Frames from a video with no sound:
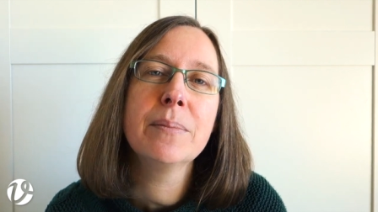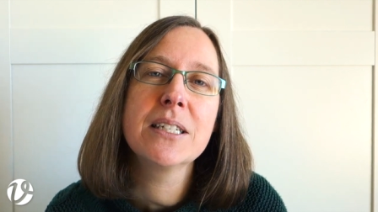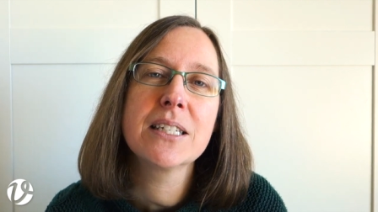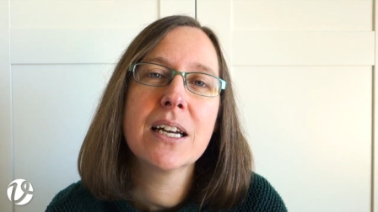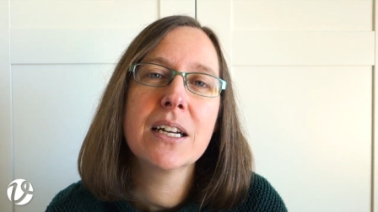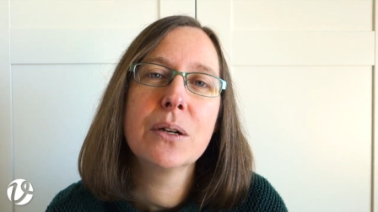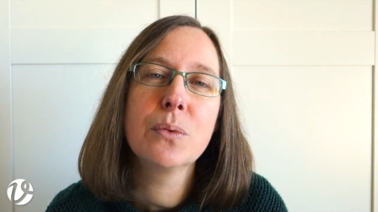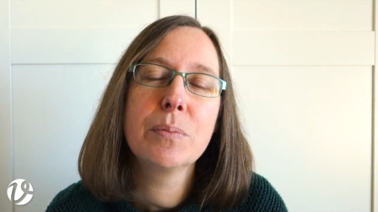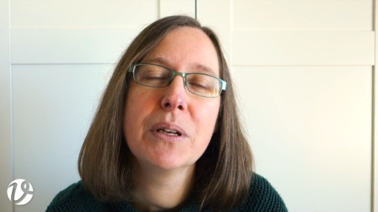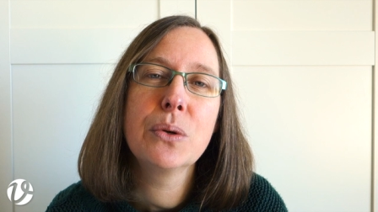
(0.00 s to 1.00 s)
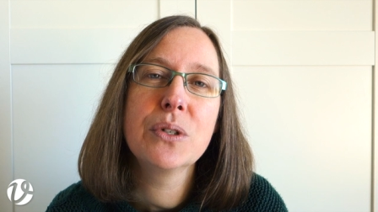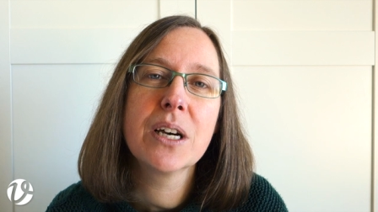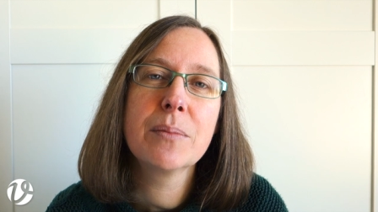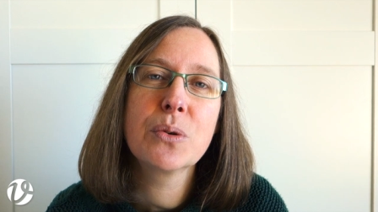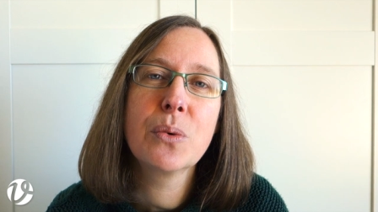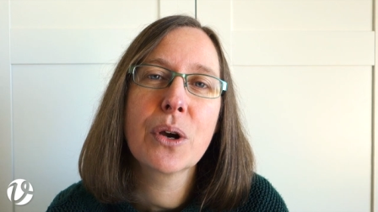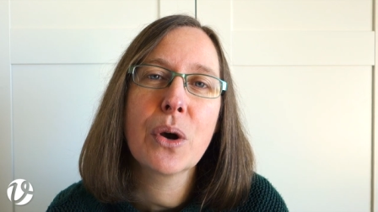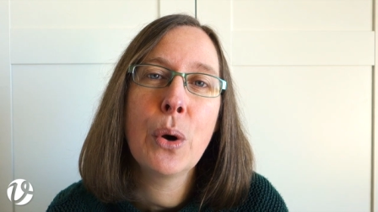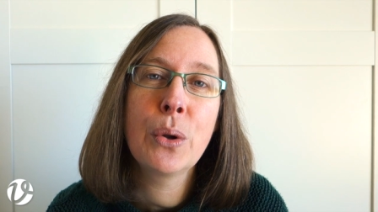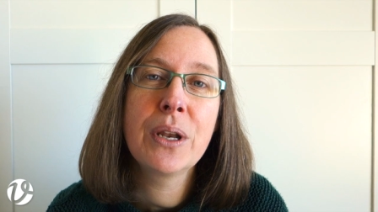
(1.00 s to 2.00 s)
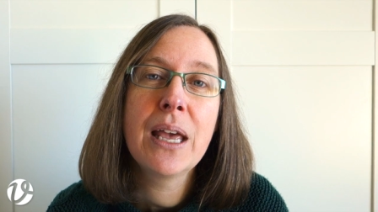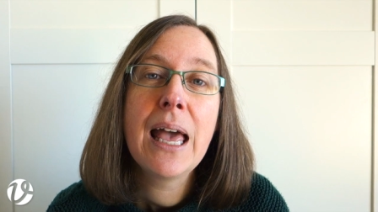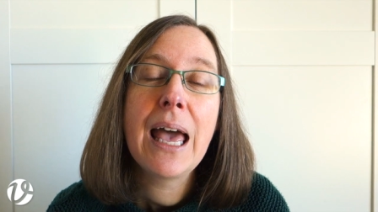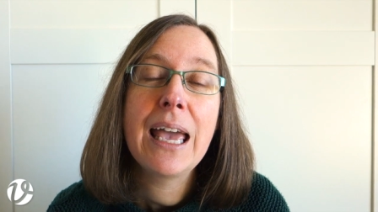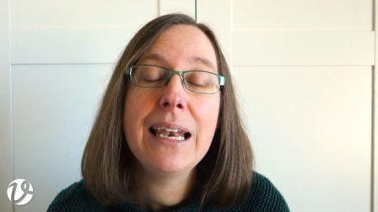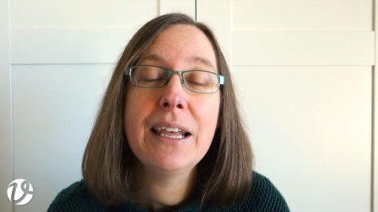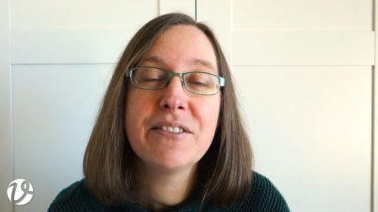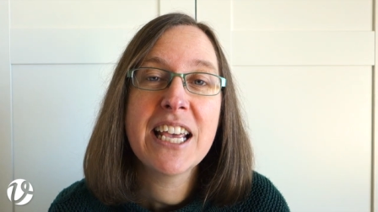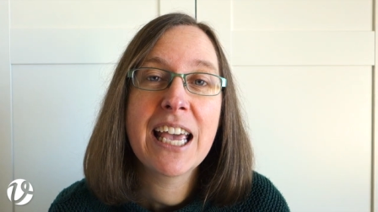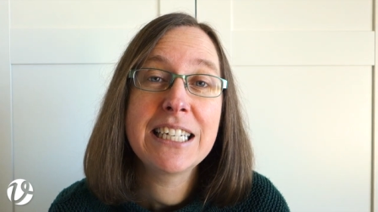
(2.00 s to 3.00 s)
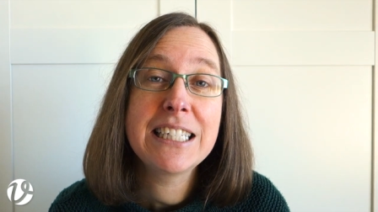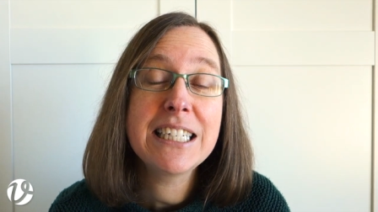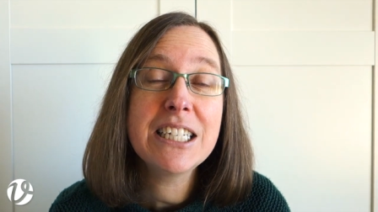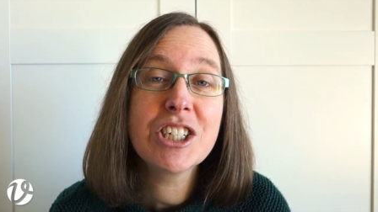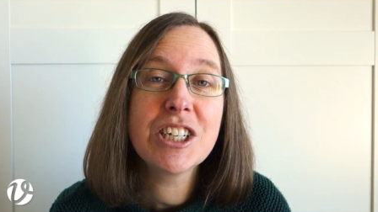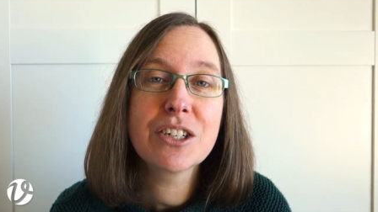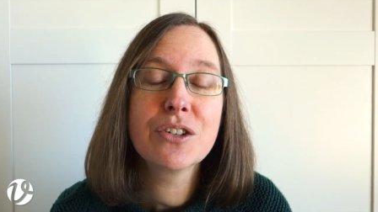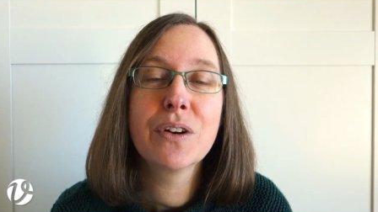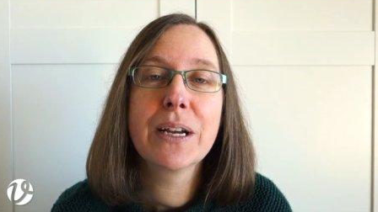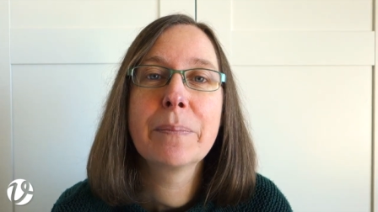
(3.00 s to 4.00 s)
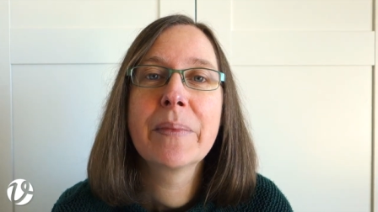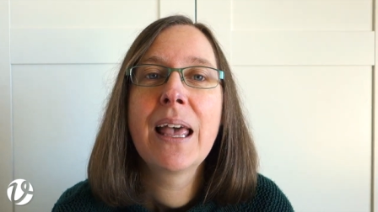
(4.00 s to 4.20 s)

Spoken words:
decided it would be a good time to work on a left-handed stitch dictionary